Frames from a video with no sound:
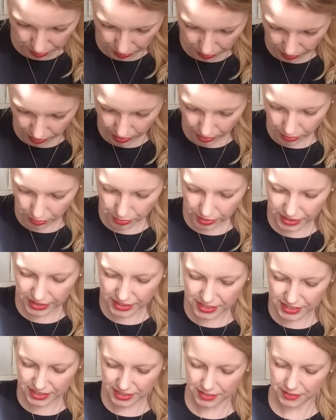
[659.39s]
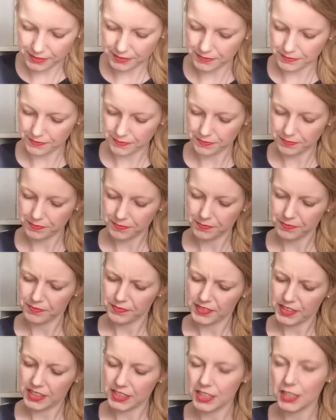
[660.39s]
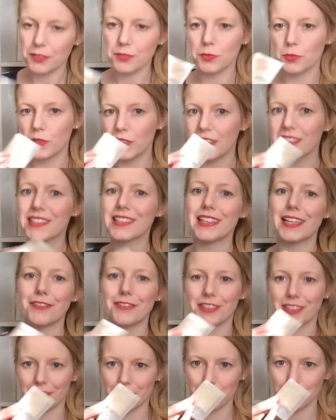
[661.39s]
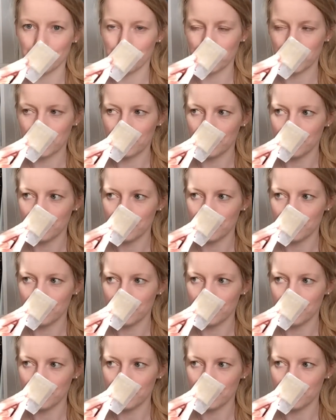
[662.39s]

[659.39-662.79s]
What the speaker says: good. Oh, it's Tuft Woolen's lavender soap.